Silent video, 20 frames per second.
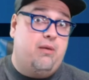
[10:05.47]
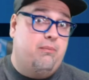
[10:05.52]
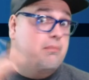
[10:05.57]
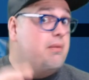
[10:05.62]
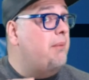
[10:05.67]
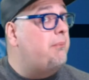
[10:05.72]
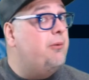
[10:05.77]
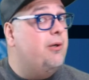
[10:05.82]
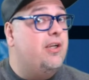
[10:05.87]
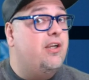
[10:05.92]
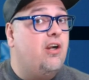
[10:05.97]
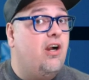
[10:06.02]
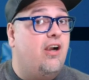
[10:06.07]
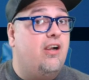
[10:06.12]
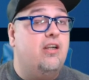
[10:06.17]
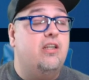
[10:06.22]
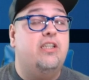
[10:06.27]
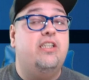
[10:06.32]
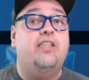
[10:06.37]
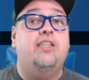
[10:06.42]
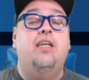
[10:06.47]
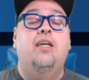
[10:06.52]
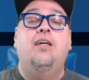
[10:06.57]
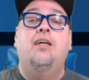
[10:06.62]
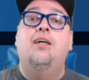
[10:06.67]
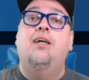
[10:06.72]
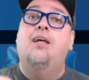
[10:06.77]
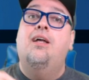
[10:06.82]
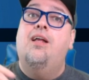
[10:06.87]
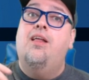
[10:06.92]
memory cards.
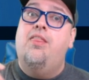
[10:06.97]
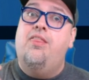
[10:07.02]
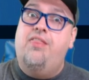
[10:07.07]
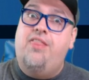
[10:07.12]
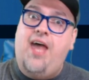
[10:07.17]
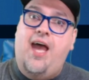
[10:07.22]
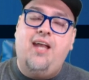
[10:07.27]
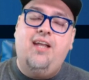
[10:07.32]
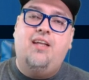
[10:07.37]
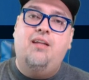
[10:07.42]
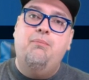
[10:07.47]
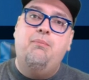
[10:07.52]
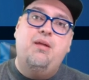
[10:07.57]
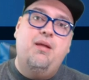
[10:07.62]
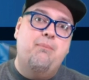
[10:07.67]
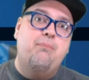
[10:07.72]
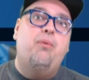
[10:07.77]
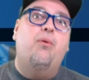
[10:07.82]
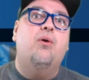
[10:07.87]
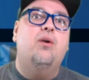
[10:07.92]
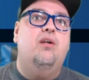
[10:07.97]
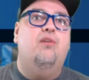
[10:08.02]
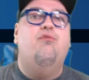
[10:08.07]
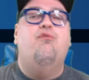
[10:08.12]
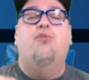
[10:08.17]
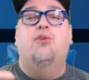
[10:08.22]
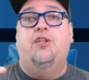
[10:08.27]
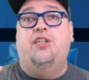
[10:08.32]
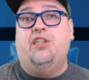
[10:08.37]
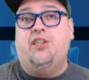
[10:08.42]
That can be important
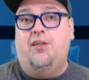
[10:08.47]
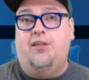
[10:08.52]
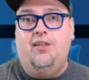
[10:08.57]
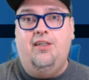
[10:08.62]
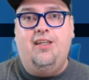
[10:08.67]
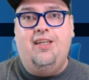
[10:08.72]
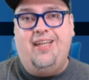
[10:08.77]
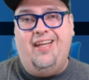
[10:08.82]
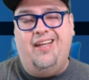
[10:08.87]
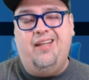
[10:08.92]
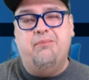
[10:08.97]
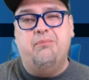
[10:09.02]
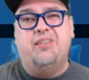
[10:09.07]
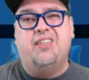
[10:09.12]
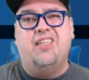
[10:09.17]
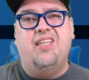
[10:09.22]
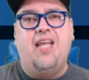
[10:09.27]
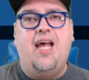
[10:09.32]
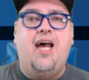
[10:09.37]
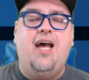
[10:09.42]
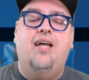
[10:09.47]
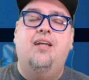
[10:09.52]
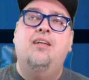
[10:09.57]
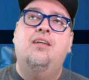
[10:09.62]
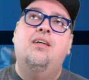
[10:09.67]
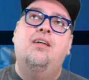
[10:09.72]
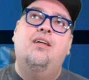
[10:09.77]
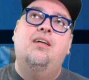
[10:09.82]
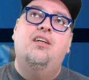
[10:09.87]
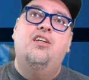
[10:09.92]
for certain games that
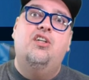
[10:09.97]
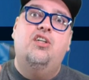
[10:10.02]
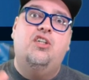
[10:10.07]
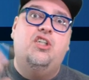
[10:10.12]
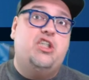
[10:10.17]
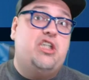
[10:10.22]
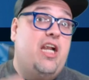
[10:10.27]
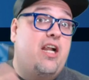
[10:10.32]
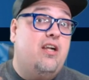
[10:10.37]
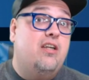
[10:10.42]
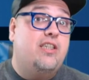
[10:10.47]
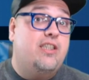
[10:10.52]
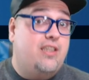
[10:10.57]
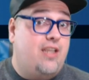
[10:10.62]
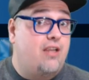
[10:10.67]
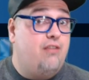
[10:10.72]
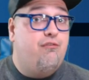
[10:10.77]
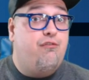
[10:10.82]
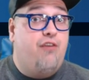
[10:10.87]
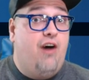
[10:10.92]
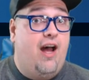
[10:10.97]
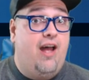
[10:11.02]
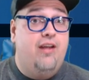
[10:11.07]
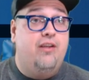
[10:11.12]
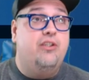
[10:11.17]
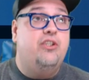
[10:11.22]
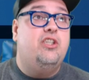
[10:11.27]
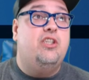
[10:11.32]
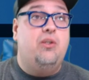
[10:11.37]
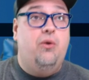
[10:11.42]
share save
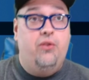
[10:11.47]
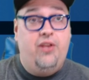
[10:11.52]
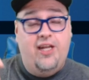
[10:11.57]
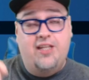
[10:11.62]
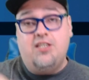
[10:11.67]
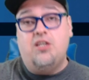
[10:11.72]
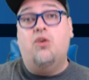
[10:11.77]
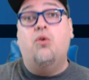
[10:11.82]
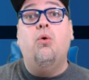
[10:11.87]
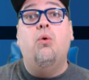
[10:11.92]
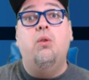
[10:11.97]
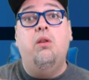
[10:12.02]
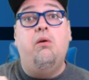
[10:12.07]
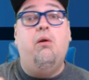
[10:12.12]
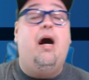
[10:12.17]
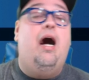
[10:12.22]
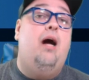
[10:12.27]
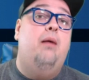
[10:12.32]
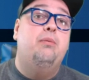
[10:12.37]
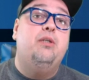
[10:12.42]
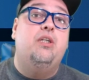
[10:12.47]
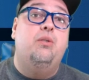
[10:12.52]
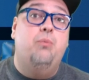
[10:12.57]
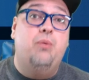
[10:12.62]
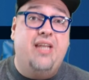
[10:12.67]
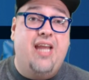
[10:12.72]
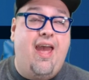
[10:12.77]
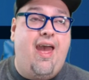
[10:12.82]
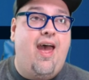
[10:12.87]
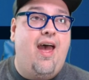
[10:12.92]
files. So that's a cool little option
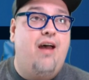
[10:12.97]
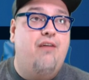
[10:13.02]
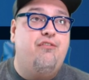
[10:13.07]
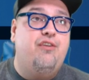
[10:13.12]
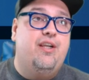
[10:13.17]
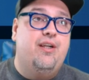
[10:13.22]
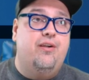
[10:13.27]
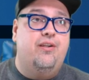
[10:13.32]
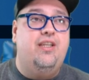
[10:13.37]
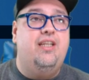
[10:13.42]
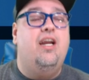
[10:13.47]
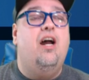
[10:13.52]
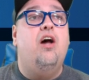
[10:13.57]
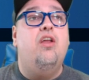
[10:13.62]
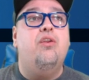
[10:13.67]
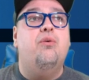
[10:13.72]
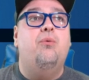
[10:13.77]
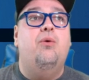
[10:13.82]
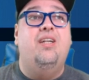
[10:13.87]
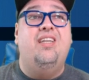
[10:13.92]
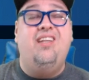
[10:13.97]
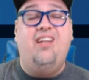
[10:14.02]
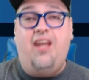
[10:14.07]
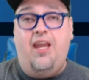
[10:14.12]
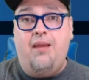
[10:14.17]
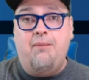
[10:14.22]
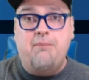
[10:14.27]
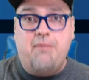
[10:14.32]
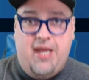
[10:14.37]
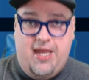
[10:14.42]
we have here. The other one,
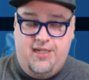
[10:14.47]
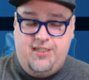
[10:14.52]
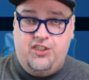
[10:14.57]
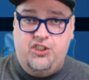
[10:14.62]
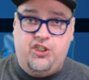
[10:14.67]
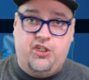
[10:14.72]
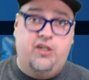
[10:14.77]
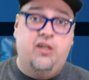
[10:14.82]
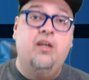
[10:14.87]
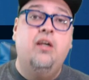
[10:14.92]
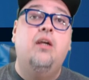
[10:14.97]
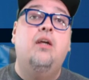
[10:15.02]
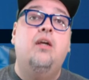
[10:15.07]
Game Manager,